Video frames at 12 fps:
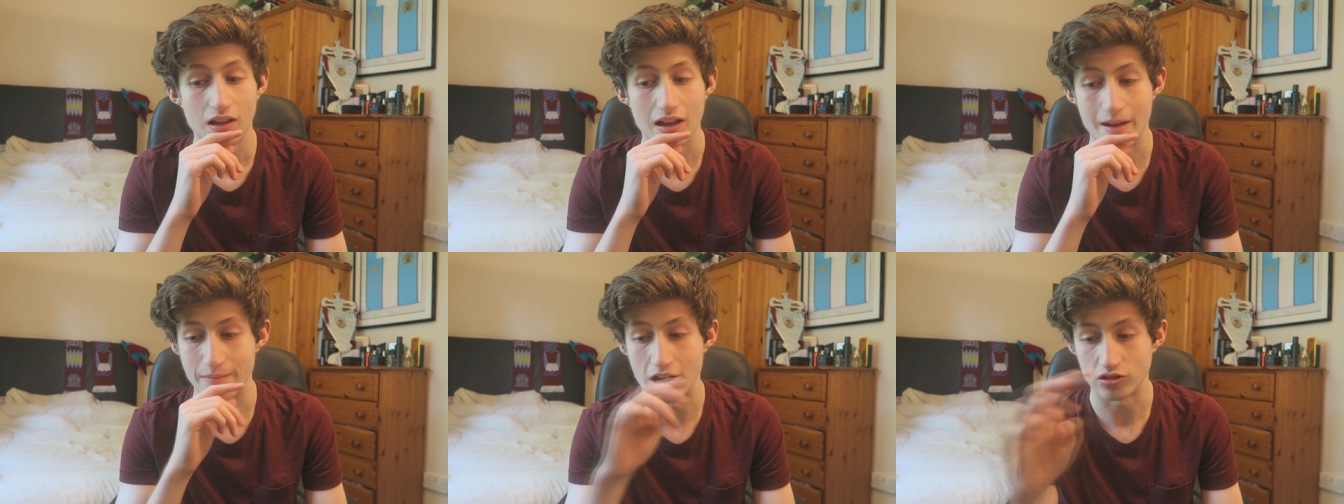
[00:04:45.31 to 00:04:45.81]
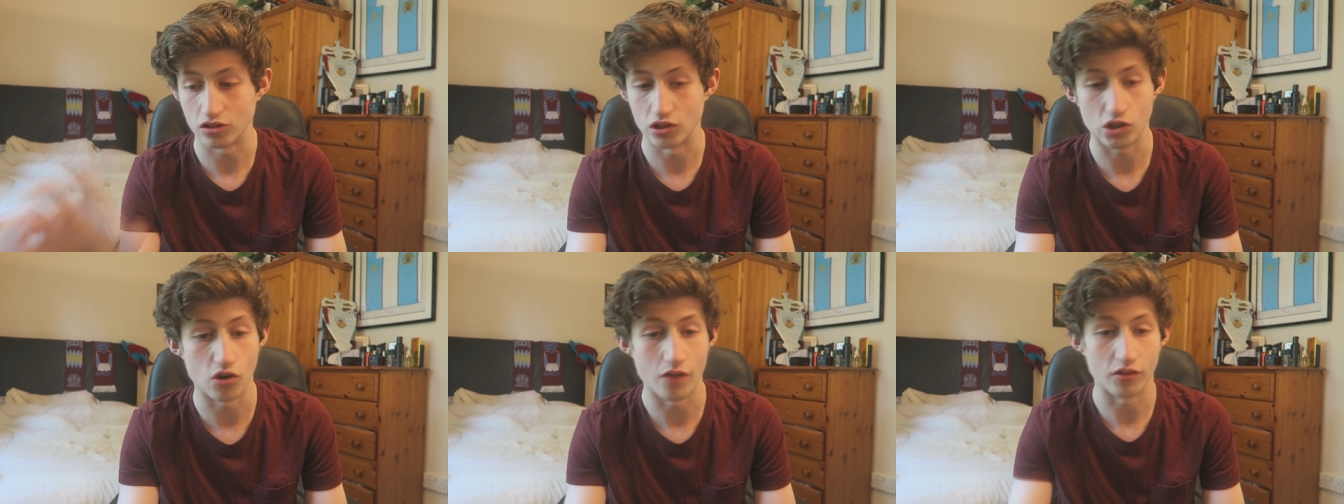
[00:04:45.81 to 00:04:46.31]
I'm about to
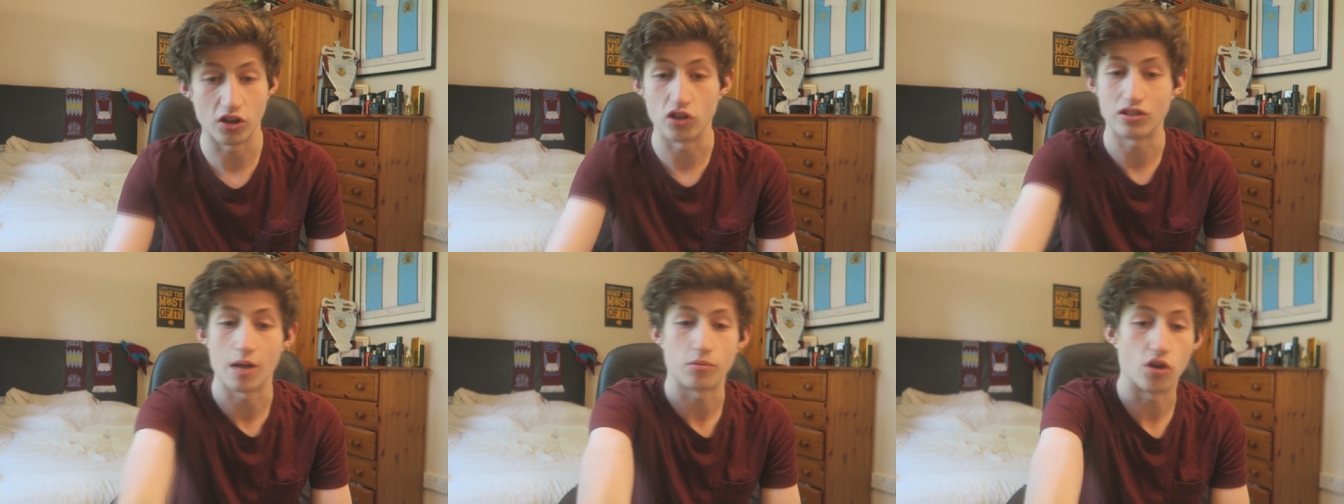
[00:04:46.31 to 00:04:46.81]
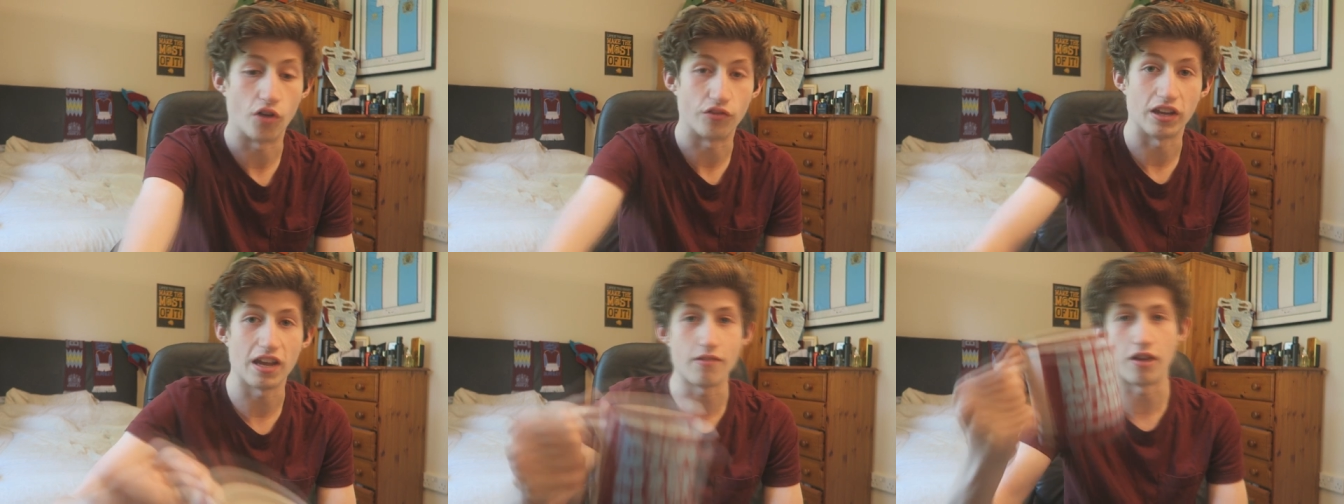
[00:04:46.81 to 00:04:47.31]
just go have a goddamn
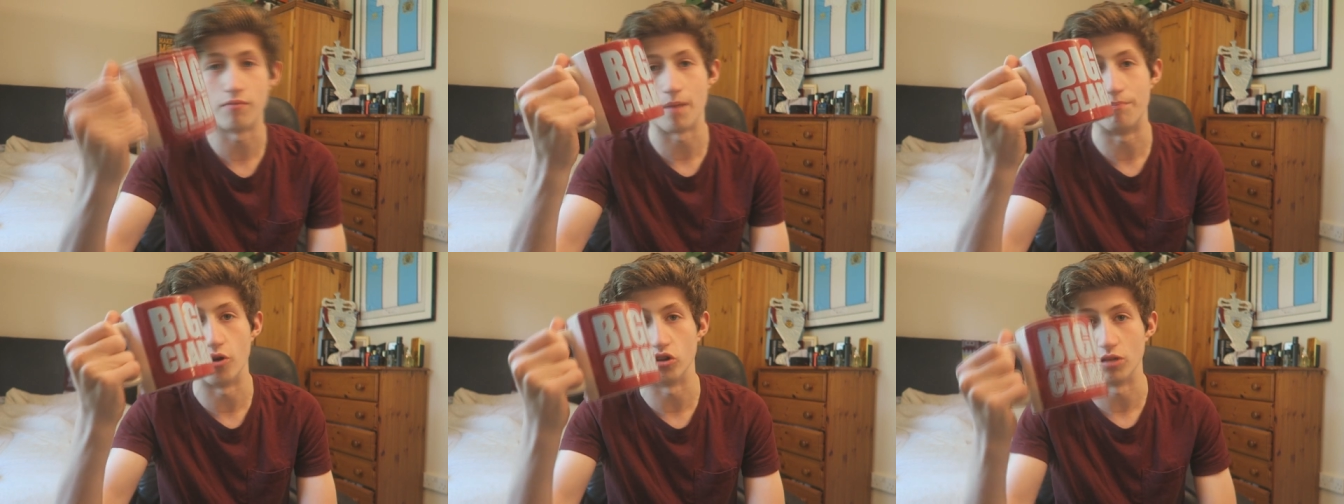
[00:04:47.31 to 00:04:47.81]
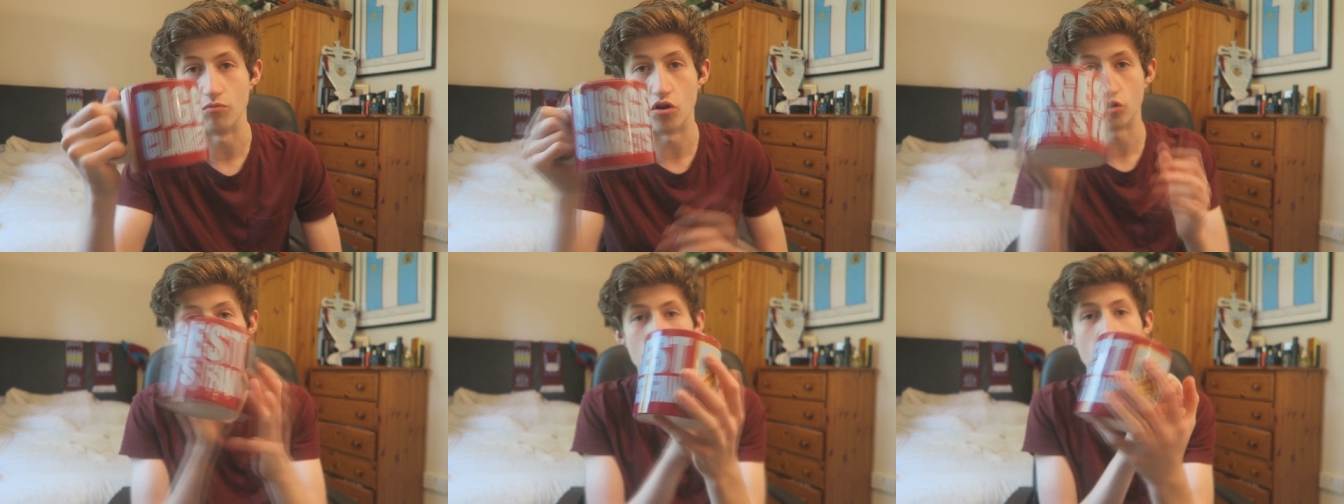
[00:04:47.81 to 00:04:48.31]
coffee with my Burnley
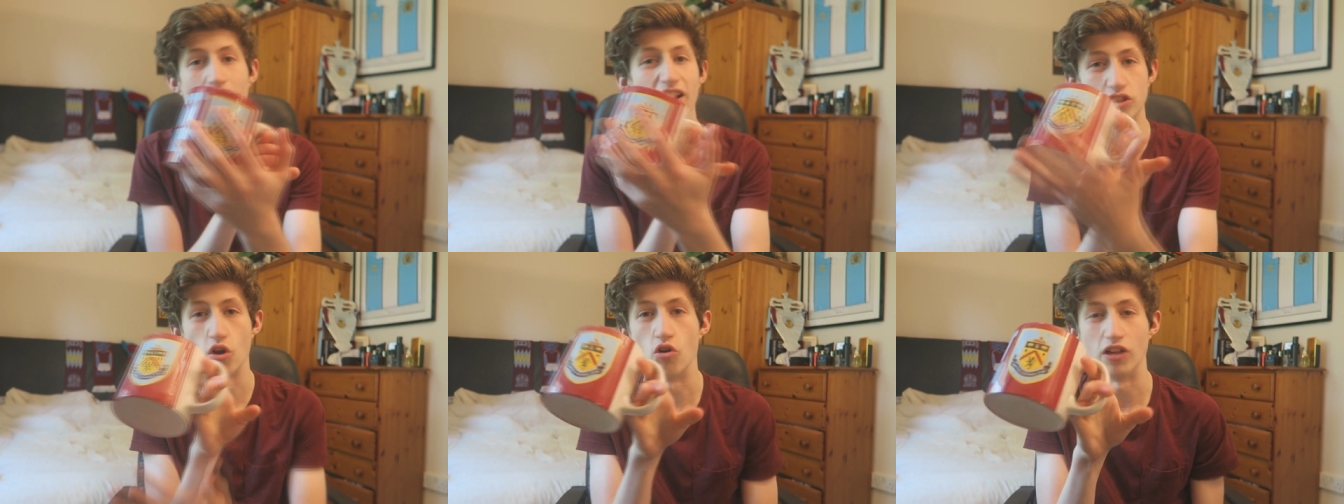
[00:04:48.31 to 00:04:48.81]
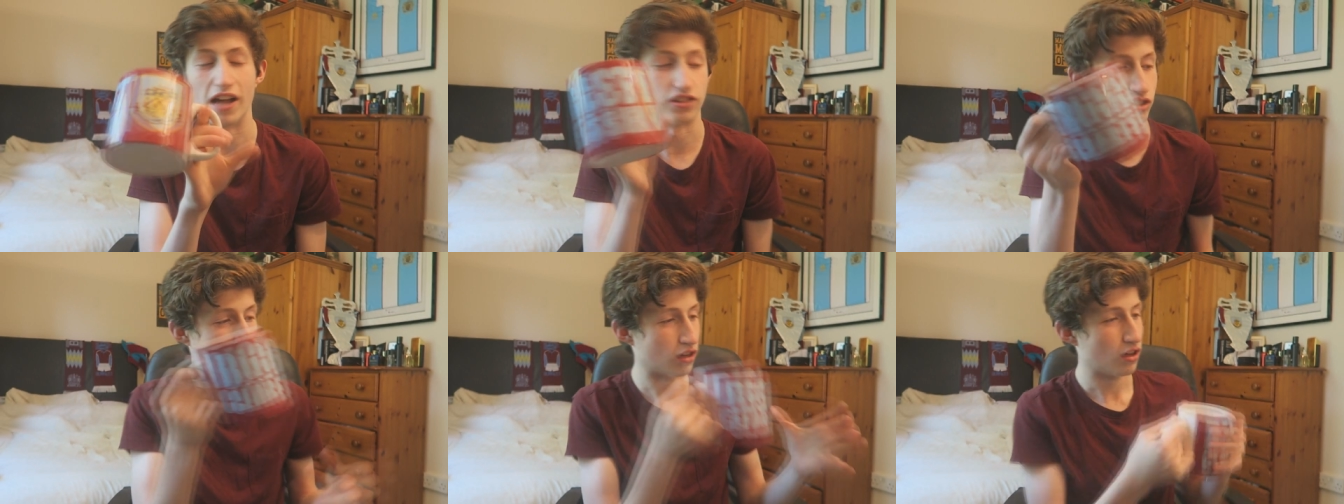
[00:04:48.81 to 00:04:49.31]
mug. Let's go,
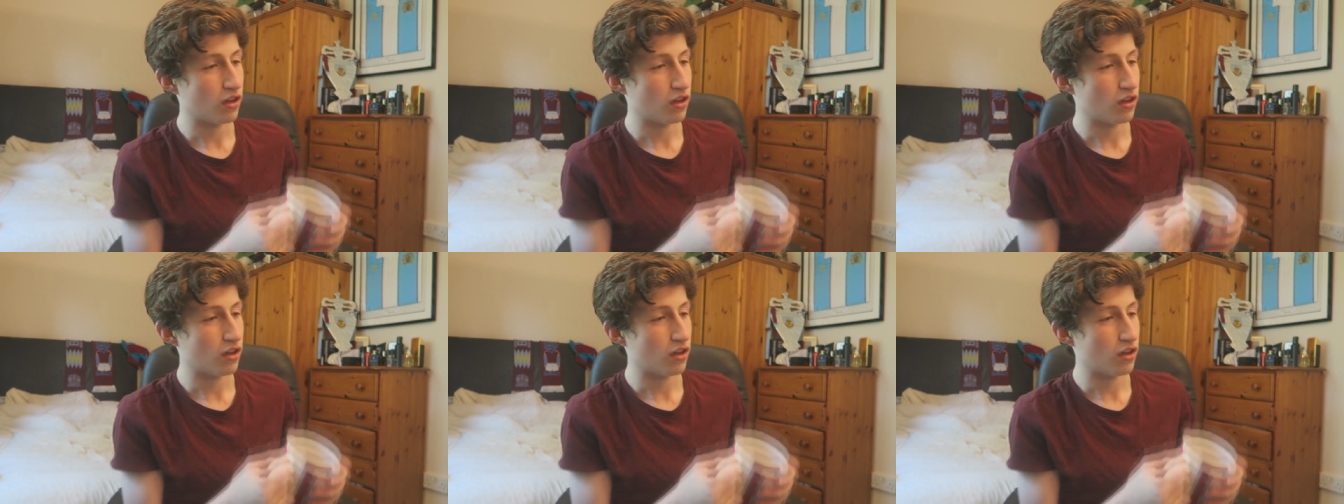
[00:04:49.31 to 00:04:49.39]
lads.